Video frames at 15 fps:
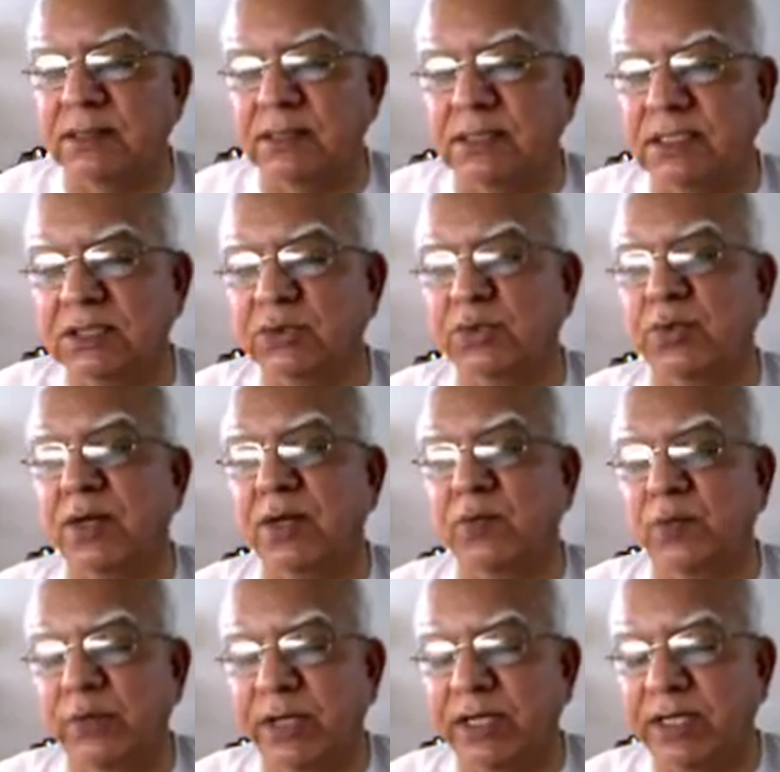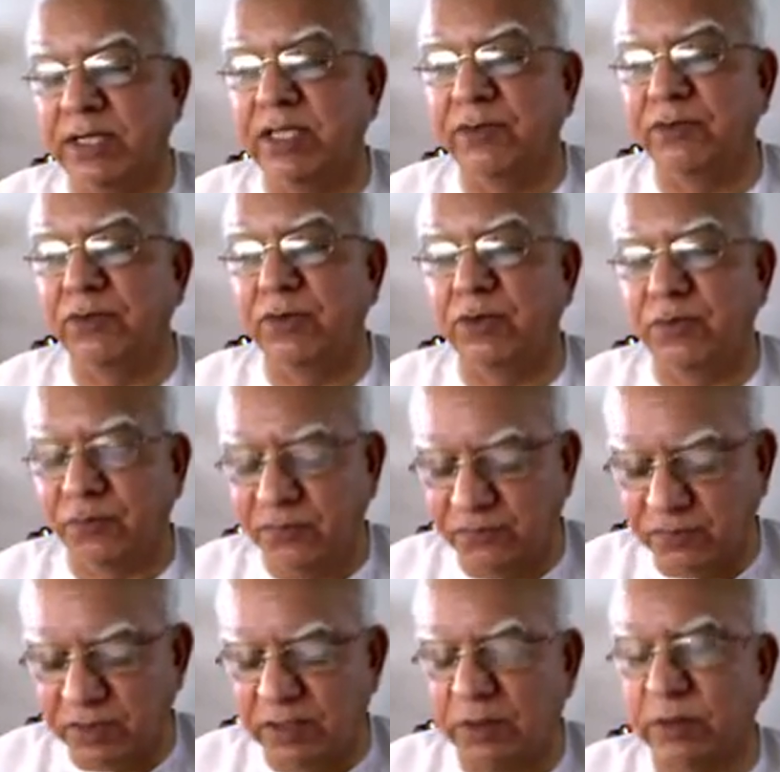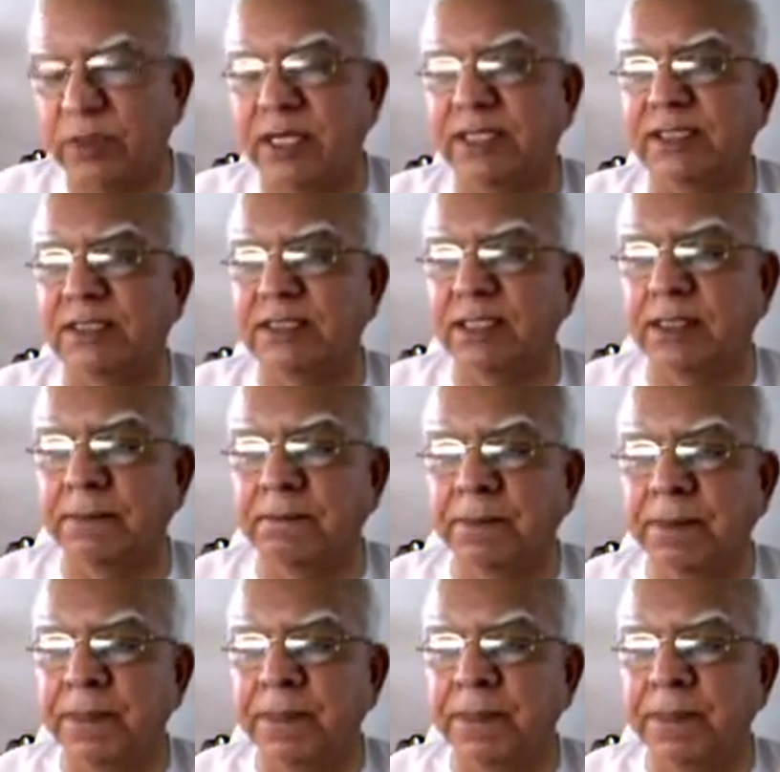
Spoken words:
This one will give you very good idea